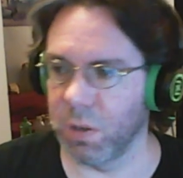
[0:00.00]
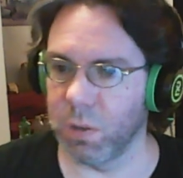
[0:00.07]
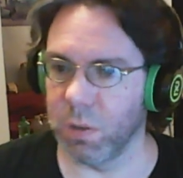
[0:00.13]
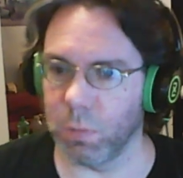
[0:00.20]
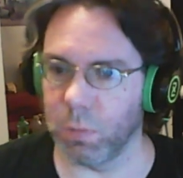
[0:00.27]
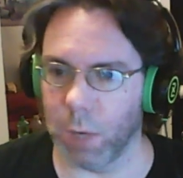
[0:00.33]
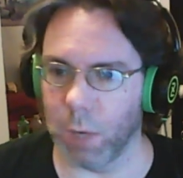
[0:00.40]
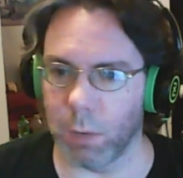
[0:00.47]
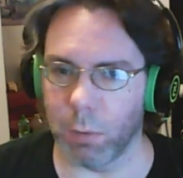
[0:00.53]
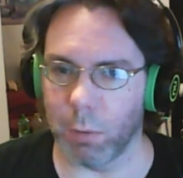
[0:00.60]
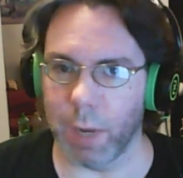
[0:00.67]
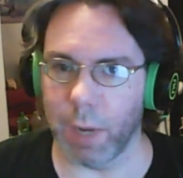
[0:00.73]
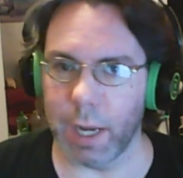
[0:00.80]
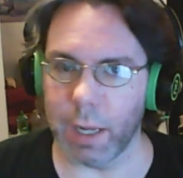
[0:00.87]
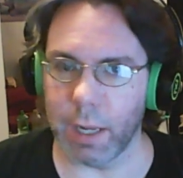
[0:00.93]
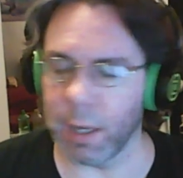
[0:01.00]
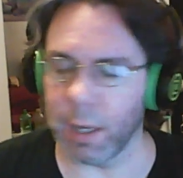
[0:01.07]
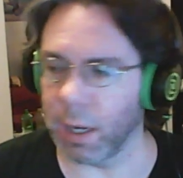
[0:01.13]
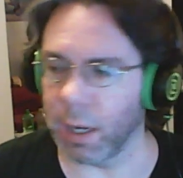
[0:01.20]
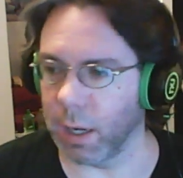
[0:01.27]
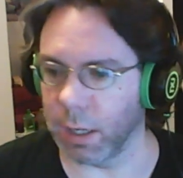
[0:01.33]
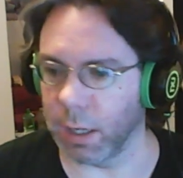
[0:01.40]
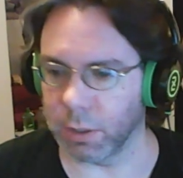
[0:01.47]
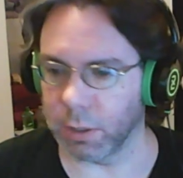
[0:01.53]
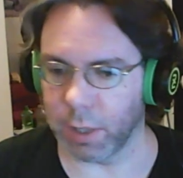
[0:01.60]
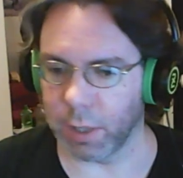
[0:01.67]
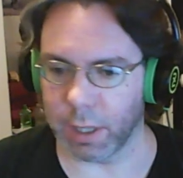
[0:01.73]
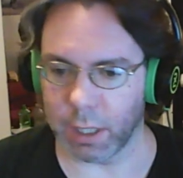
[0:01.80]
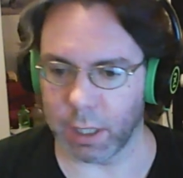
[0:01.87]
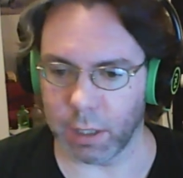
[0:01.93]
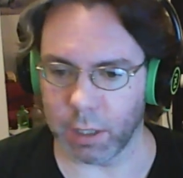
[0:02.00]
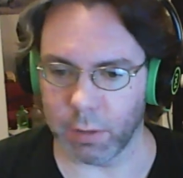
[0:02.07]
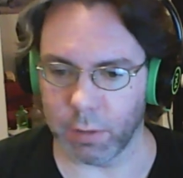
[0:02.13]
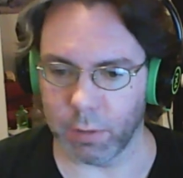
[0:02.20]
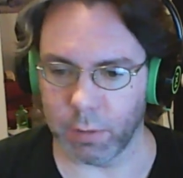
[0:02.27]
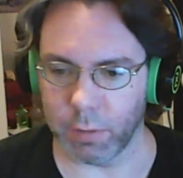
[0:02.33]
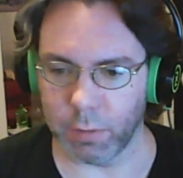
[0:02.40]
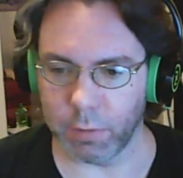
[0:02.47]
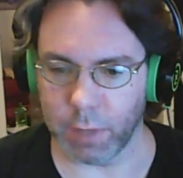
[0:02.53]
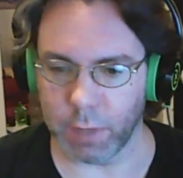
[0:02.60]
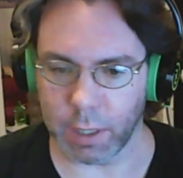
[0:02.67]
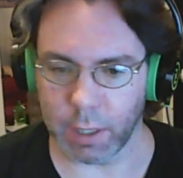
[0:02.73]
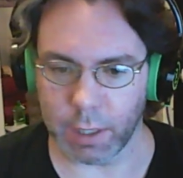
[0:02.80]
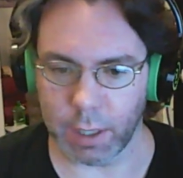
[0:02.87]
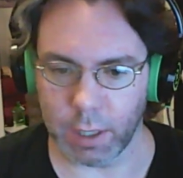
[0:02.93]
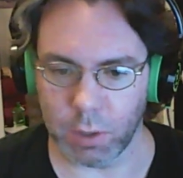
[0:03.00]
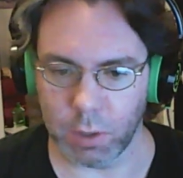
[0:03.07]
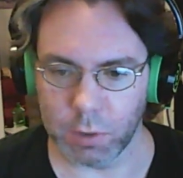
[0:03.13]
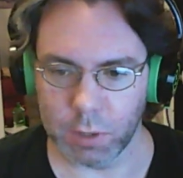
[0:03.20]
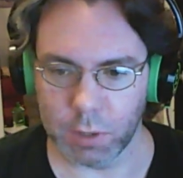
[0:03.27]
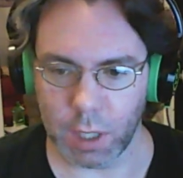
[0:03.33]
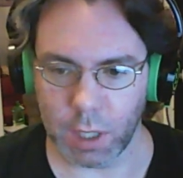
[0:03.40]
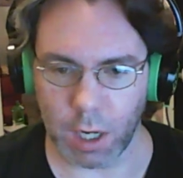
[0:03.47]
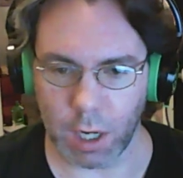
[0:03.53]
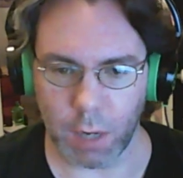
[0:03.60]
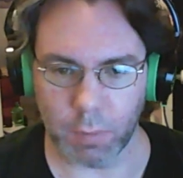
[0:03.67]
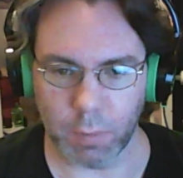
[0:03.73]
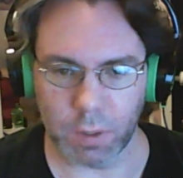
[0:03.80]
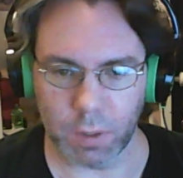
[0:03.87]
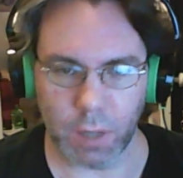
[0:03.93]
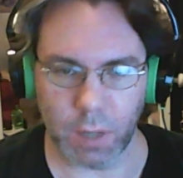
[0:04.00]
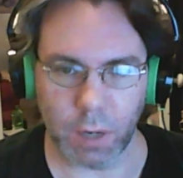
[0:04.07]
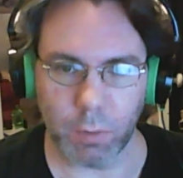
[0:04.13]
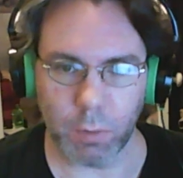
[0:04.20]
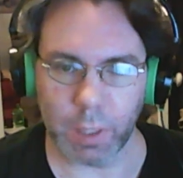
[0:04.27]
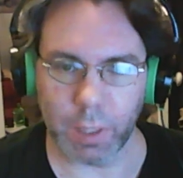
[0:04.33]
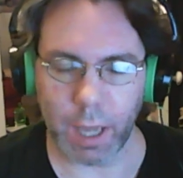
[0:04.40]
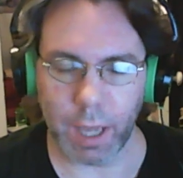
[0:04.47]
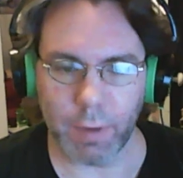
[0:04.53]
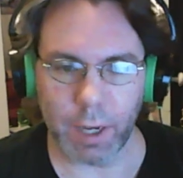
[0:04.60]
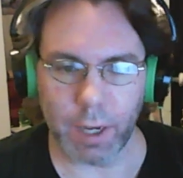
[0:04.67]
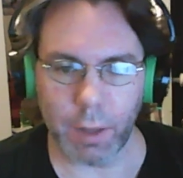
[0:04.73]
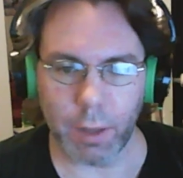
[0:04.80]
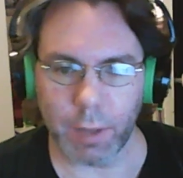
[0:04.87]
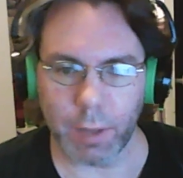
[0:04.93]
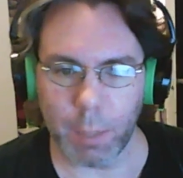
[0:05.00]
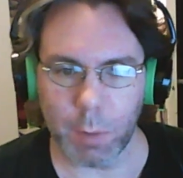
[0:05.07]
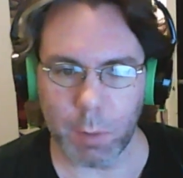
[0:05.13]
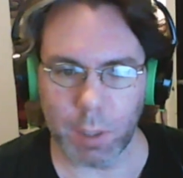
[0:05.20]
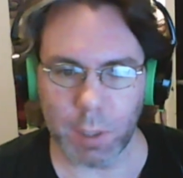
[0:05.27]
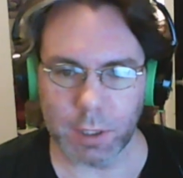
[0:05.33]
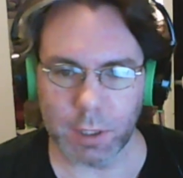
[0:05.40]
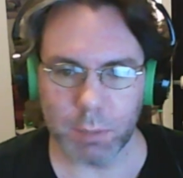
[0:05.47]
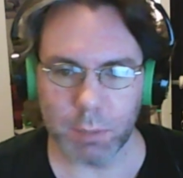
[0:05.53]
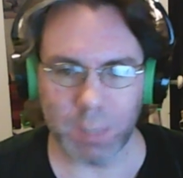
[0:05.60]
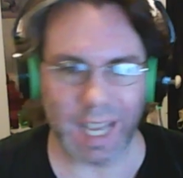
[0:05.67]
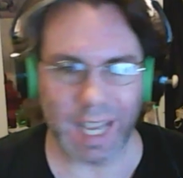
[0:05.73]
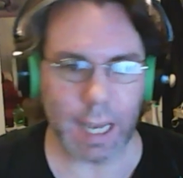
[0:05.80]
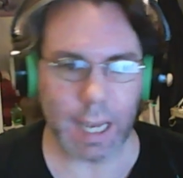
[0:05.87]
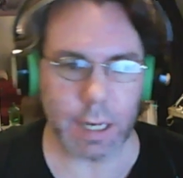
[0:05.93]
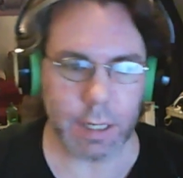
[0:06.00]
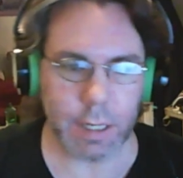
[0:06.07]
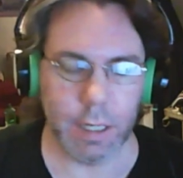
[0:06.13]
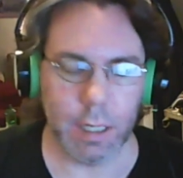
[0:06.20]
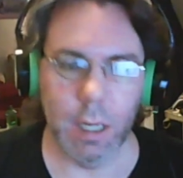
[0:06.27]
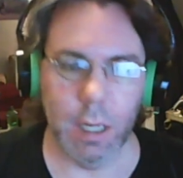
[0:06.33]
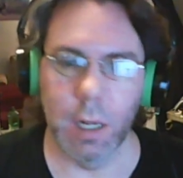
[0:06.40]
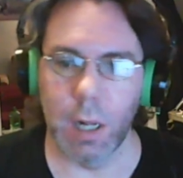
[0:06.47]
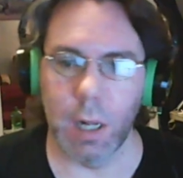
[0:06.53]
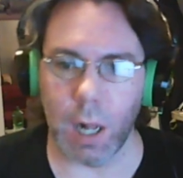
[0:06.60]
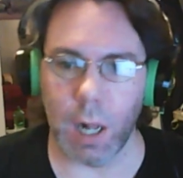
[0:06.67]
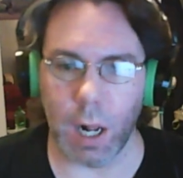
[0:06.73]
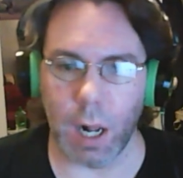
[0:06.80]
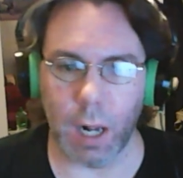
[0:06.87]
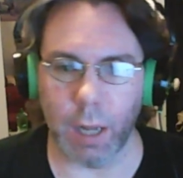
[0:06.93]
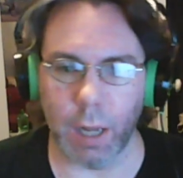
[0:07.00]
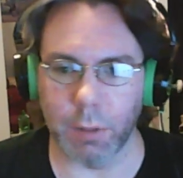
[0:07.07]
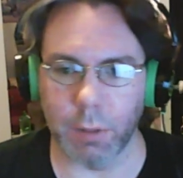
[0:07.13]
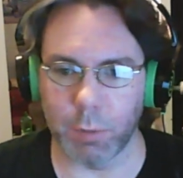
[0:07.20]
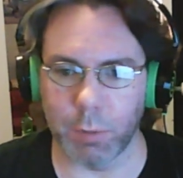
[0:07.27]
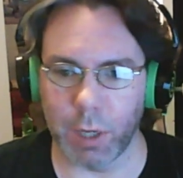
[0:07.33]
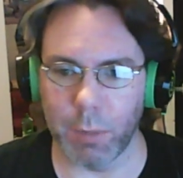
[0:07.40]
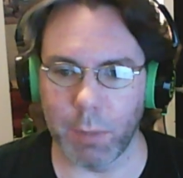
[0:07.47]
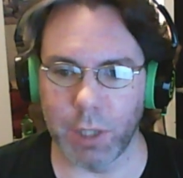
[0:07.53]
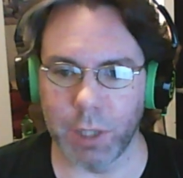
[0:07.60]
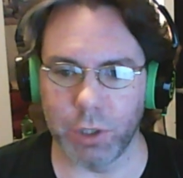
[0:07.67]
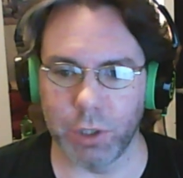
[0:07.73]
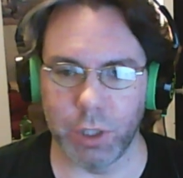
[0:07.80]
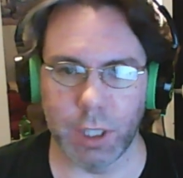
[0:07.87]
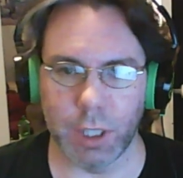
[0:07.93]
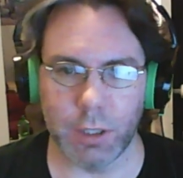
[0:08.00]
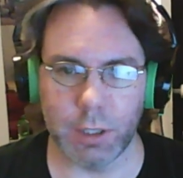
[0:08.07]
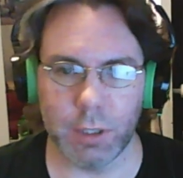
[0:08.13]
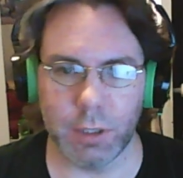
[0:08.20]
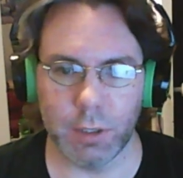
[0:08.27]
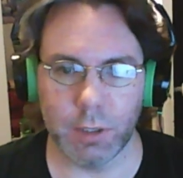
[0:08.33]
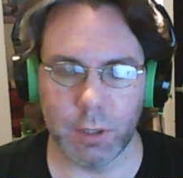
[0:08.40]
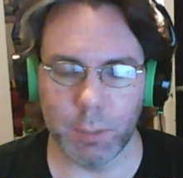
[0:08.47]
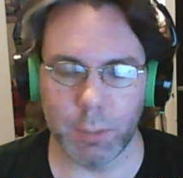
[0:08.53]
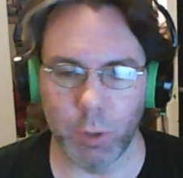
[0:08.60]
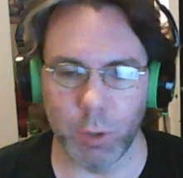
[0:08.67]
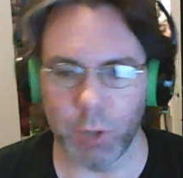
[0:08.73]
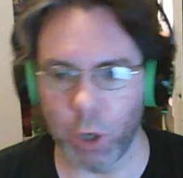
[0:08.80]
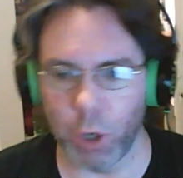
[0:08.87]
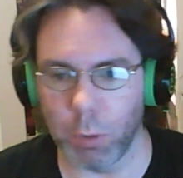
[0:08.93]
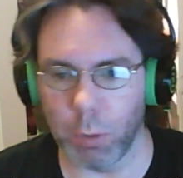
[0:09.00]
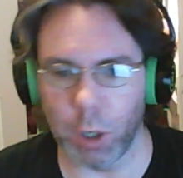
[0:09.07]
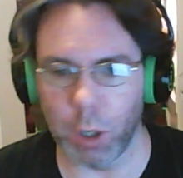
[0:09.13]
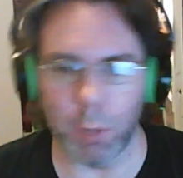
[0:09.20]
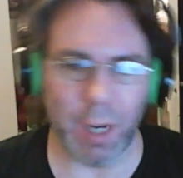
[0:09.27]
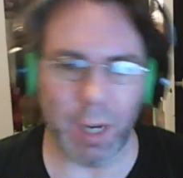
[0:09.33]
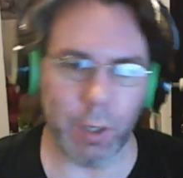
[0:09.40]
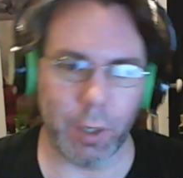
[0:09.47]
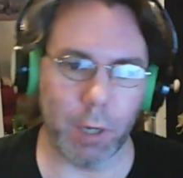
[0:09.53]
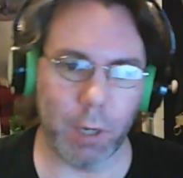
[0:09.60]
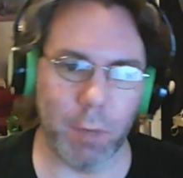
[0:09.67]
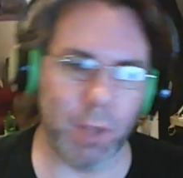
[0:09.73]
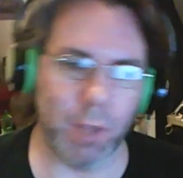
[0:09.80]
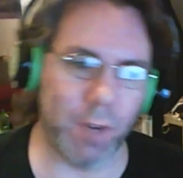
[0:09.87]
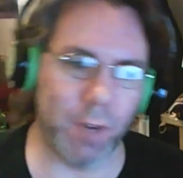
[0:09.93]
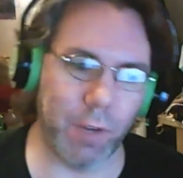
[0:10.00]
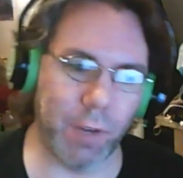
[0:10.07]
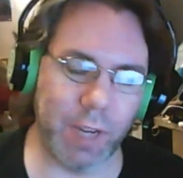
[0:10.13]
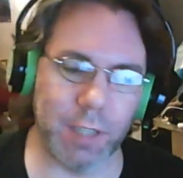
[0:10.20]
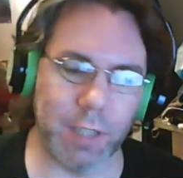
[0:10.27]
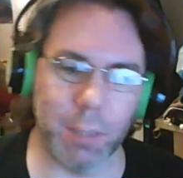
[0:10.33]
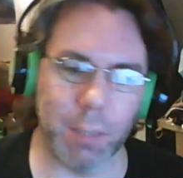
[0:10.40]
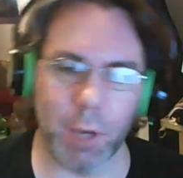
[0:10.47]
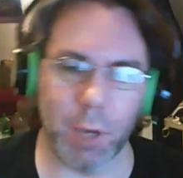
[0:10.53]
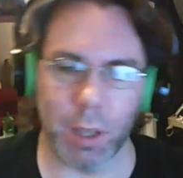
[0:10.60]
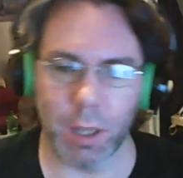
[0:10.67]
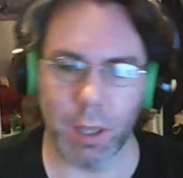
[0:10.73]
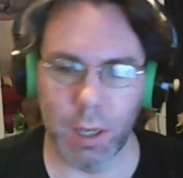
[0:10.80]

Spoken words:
While we're waiting, just trying to think of anything else. I don't really have any other themed months planned. It was pretty much just Spooktober, Metal Gear Month, Final Fantasy Month.